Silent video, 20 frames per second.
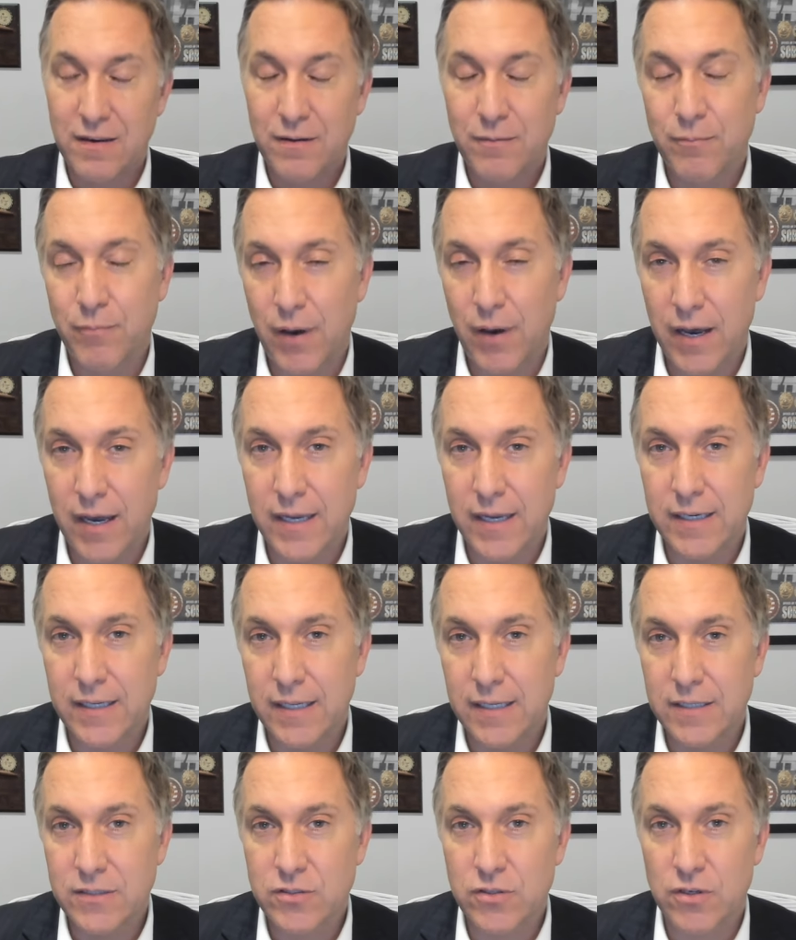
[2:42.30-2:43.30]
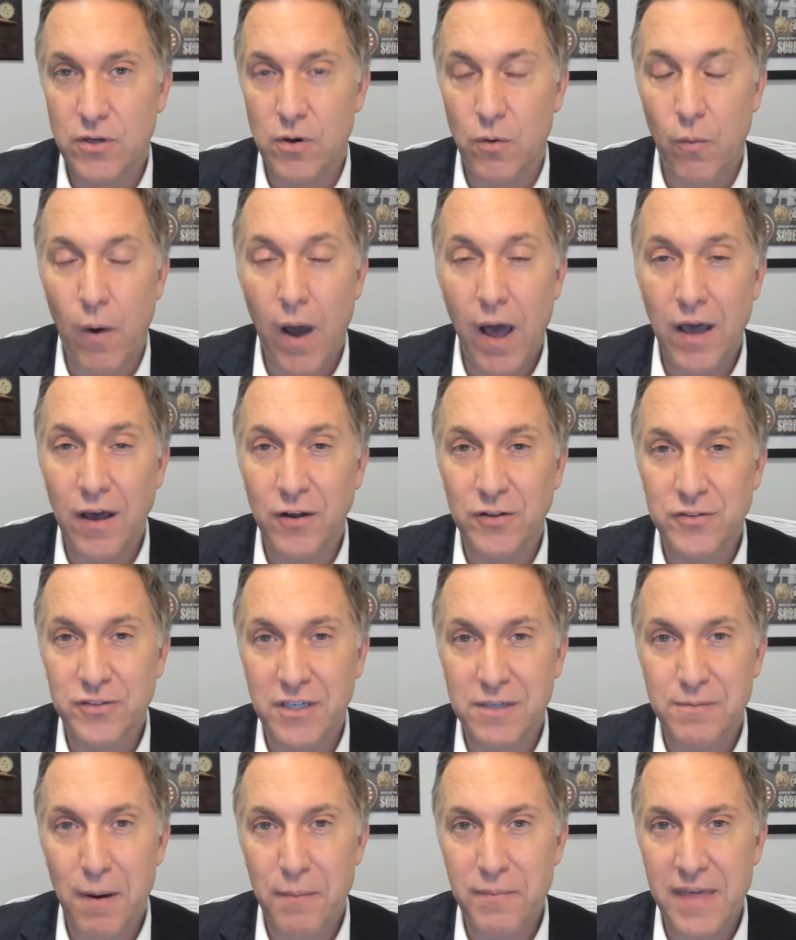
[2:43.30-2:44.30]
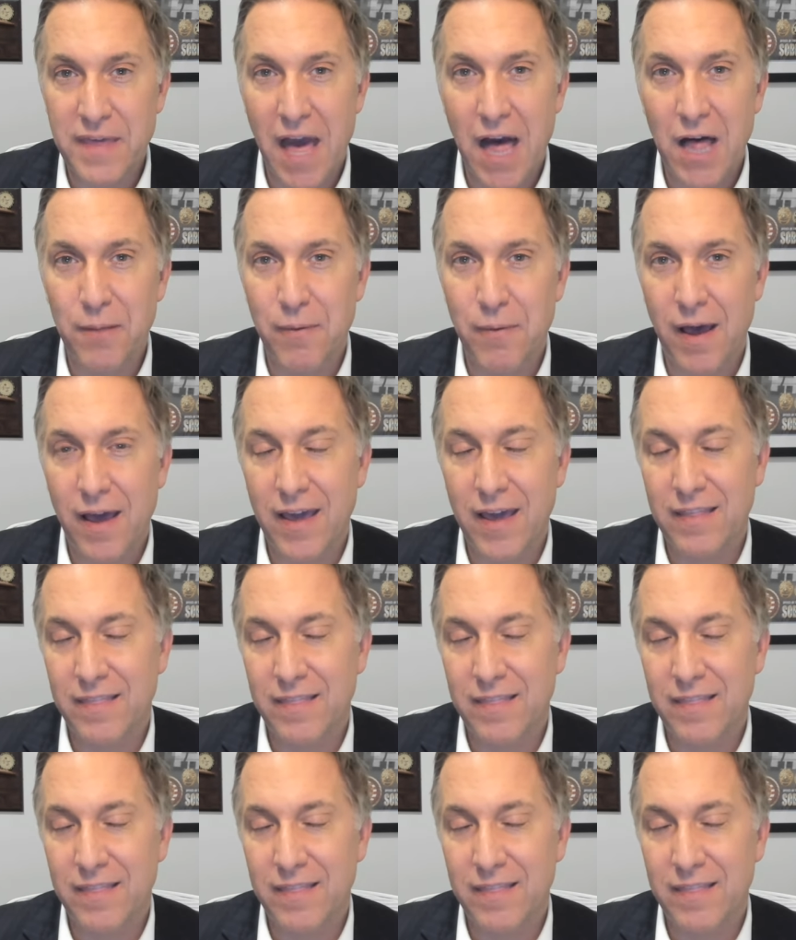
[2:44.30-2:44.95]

But he took a while to come up with the alibi.